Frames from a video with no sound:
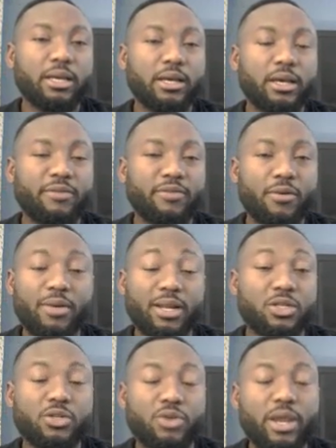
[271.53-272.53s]
If I want
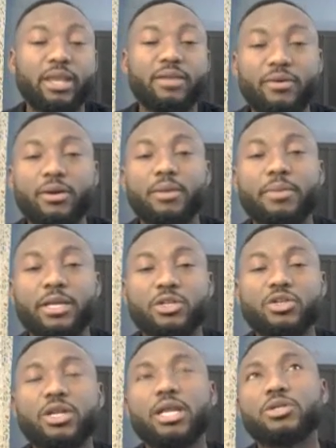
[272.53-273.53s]
to trade, if I want to make a trade,